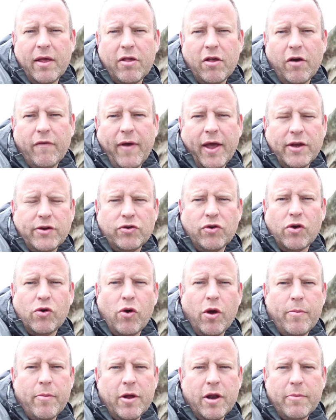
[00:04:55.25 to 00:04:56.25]
sort of extra
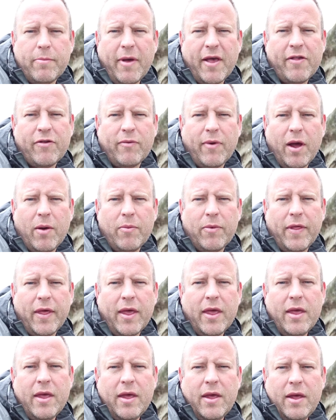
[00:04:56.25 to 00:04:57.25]
equipment and mess around with it.